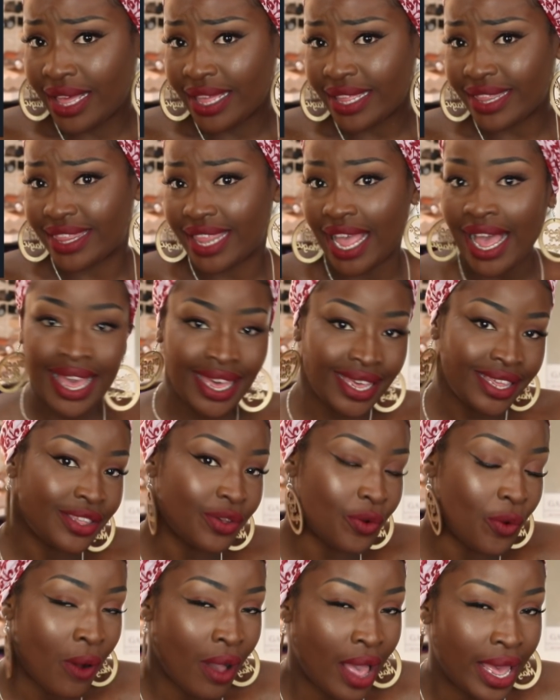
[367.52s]
that is
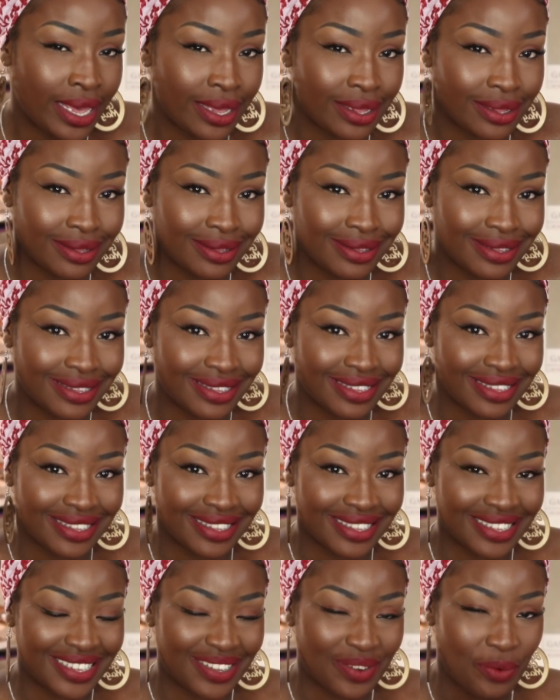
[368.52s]
quite
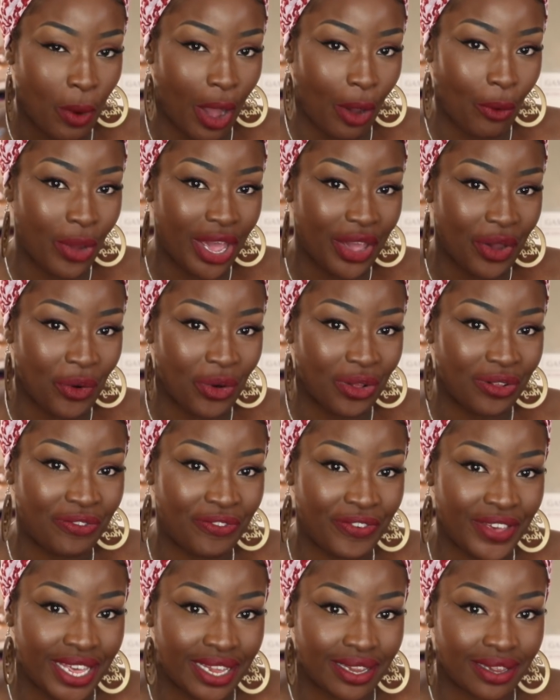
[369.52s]
what we all
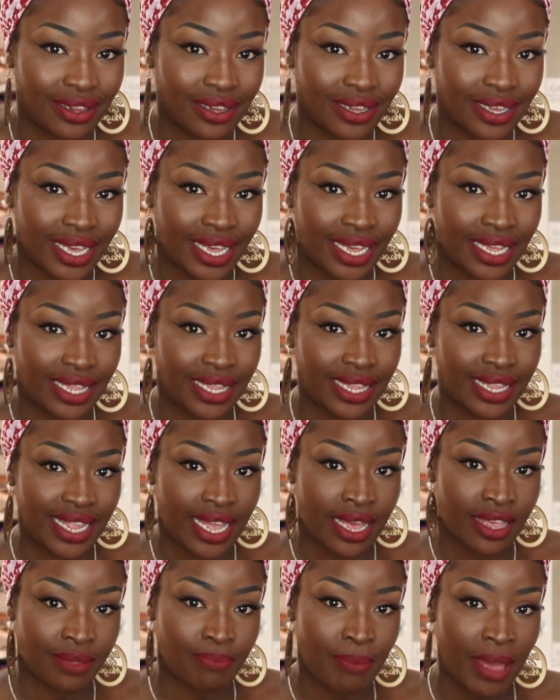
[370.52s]
feel, because
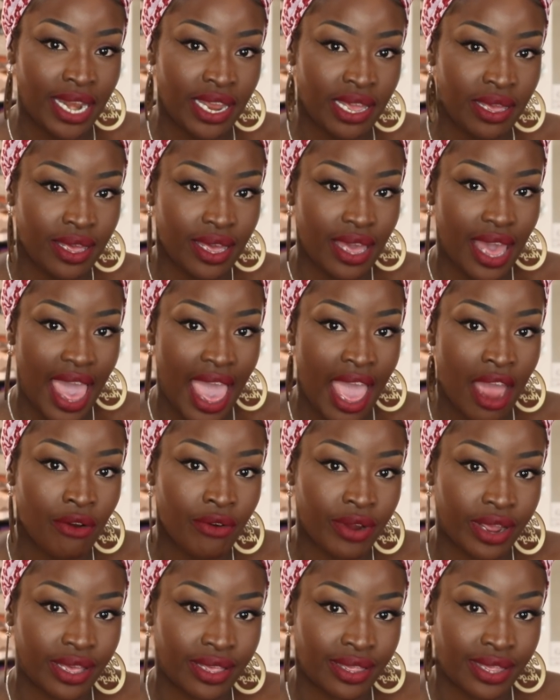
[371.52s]
there's many
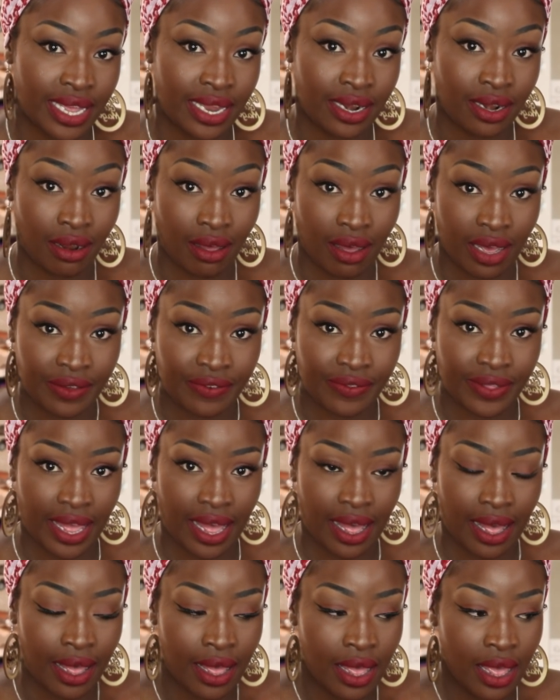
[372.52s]
areas in life
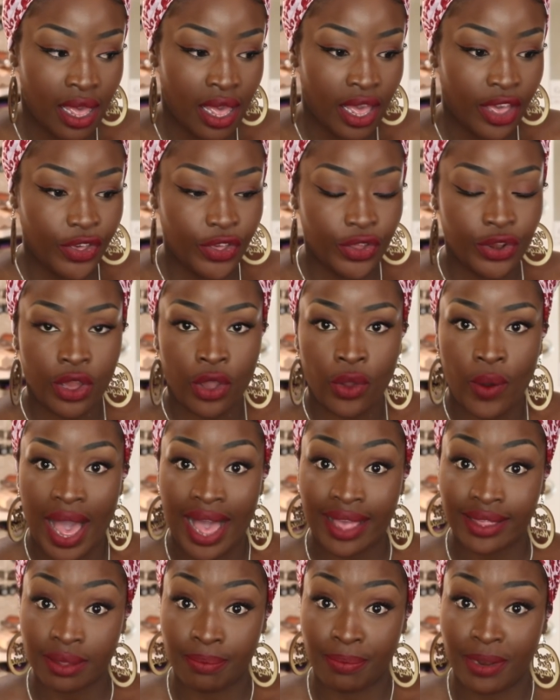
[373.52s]
that, you know,
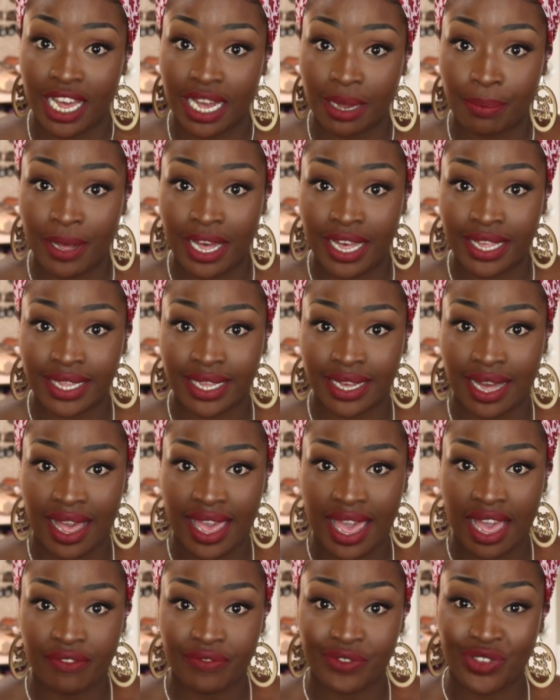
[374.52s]
as a black person, I
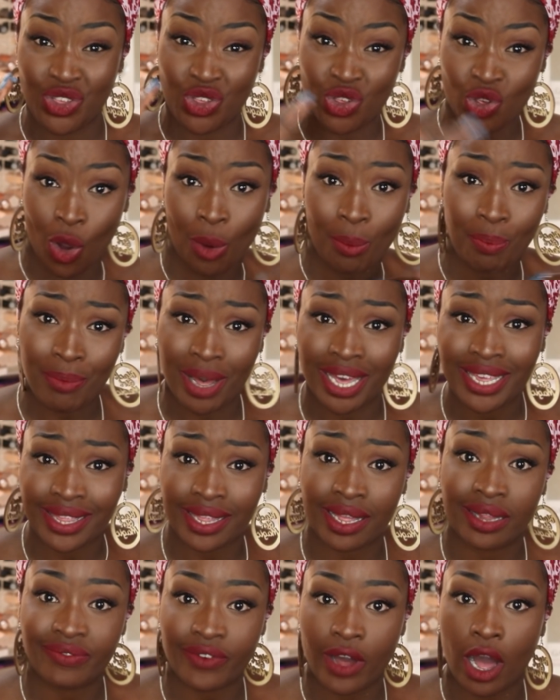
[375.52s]
have to chop
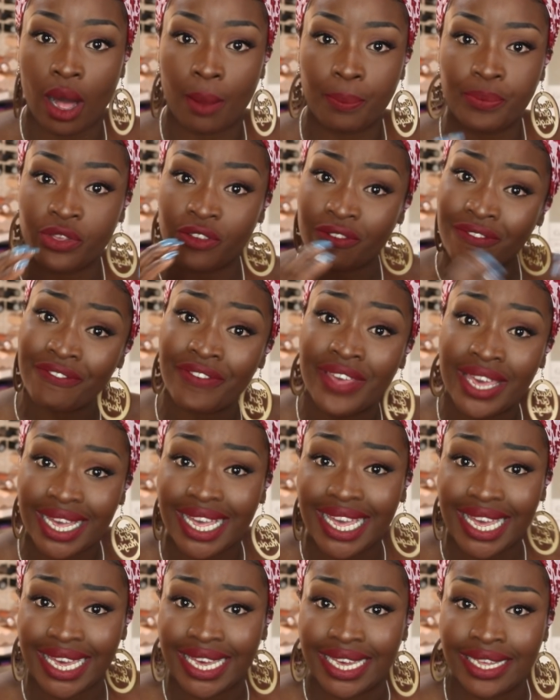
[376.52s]
myself up to fit
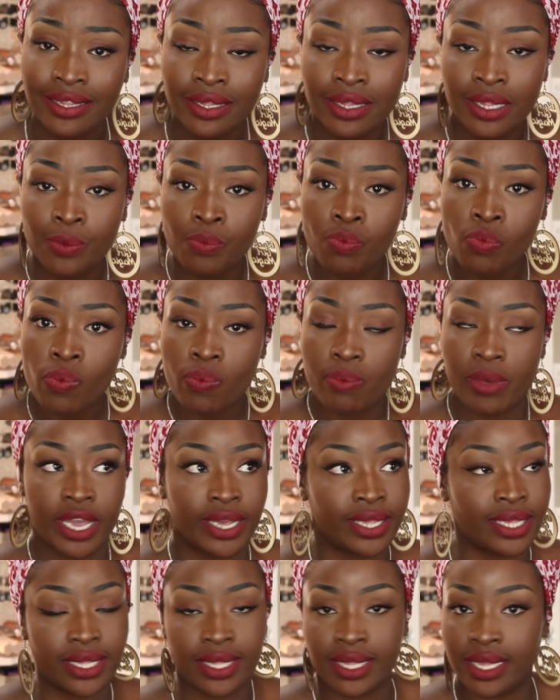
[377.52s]
in,
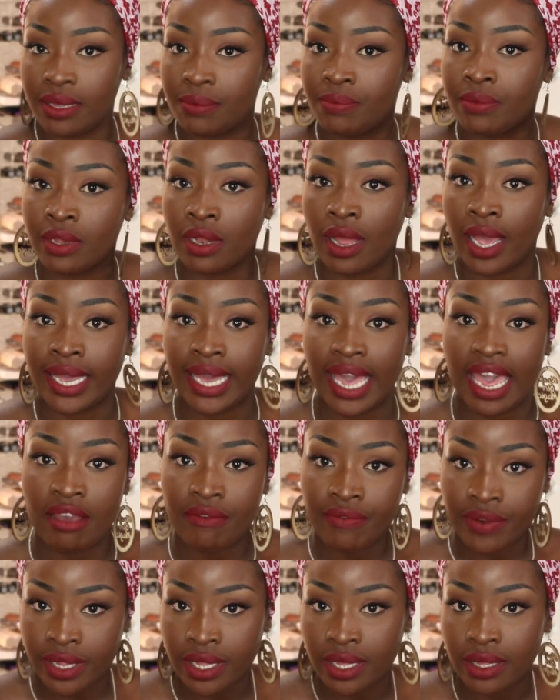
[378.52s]
because it seems like
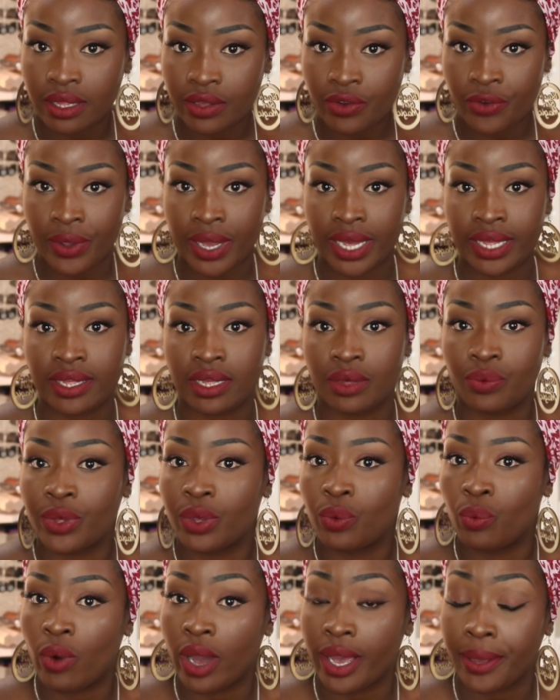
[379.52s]
everything's created with
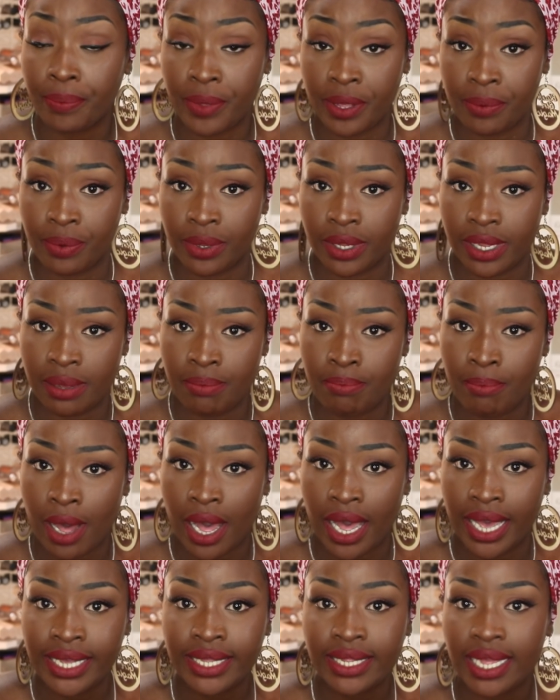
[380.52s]
white people in
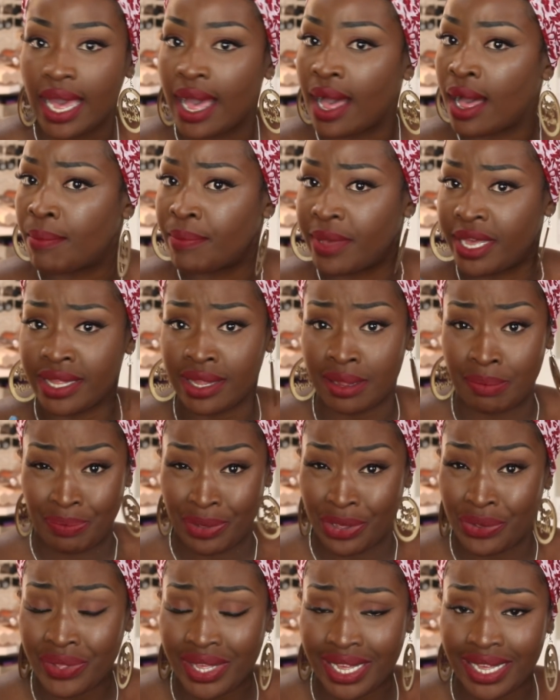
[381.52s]
mind, in the
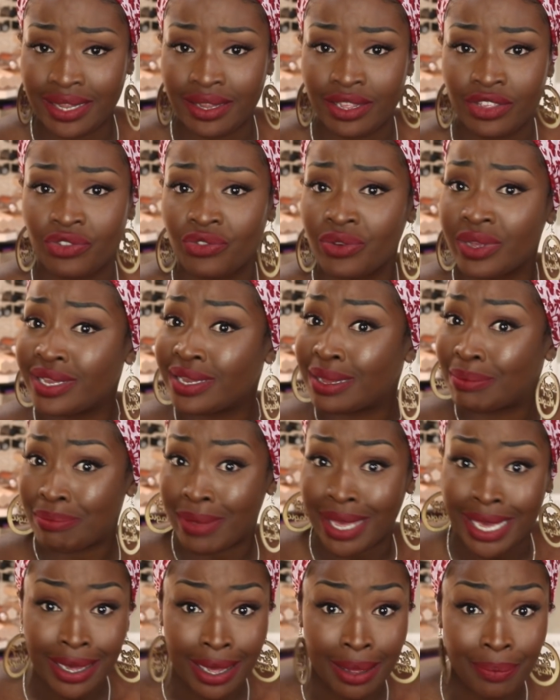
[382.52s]
beauty industry, the
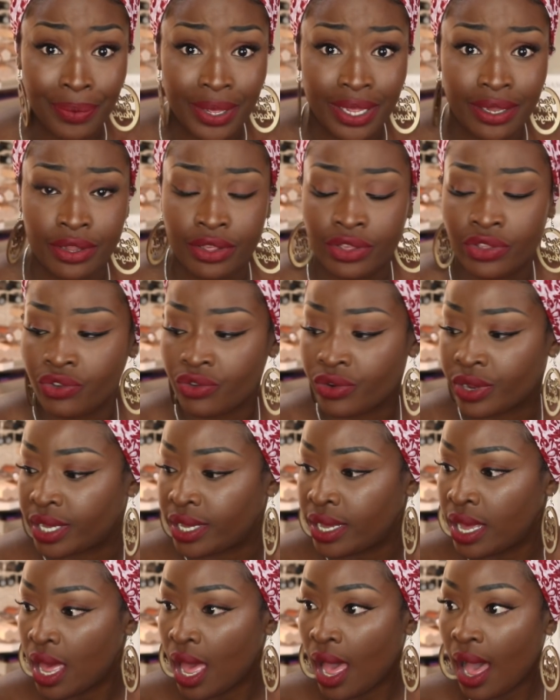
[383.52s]
makeup
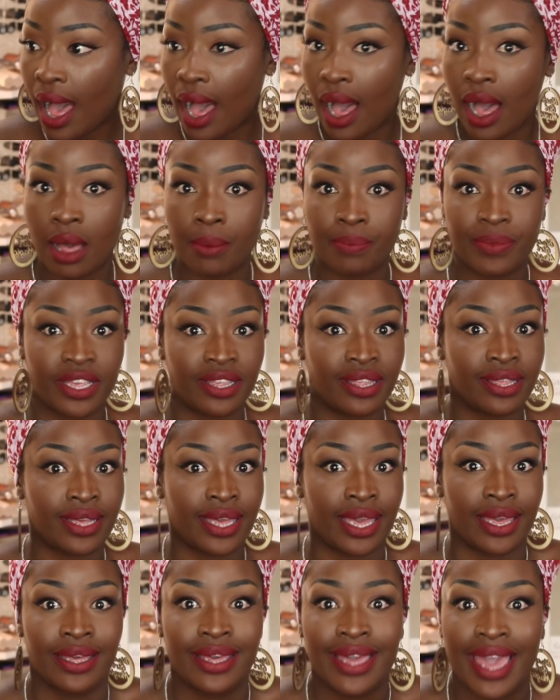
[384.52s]
industry, the
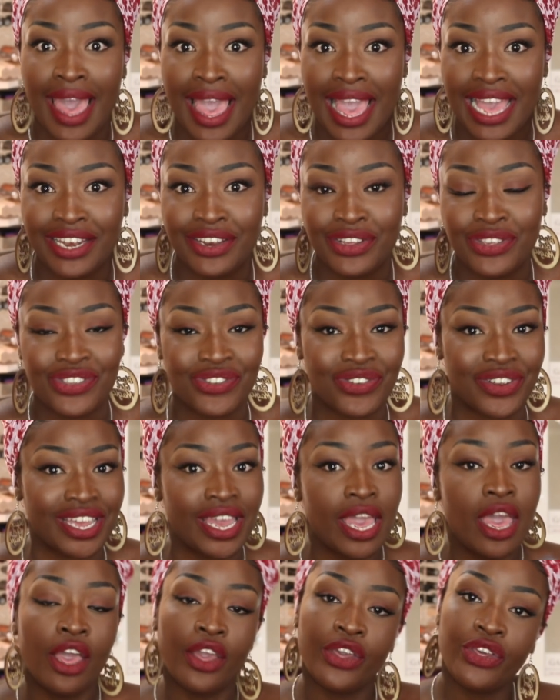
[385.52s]
skincare
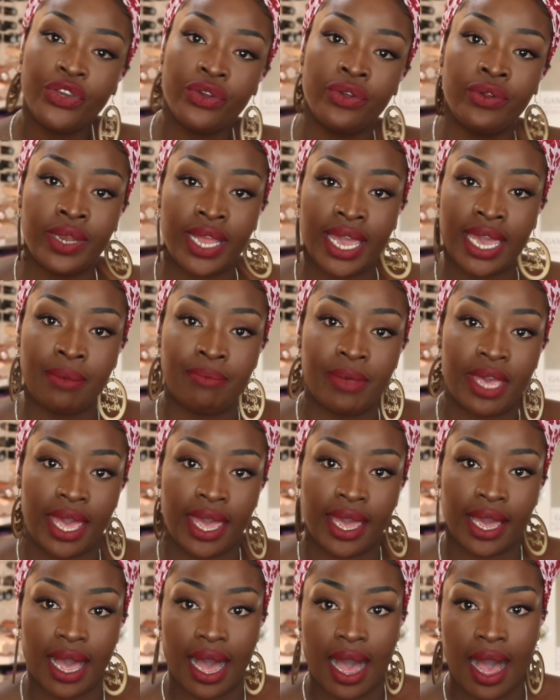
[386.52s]
industry, you name it,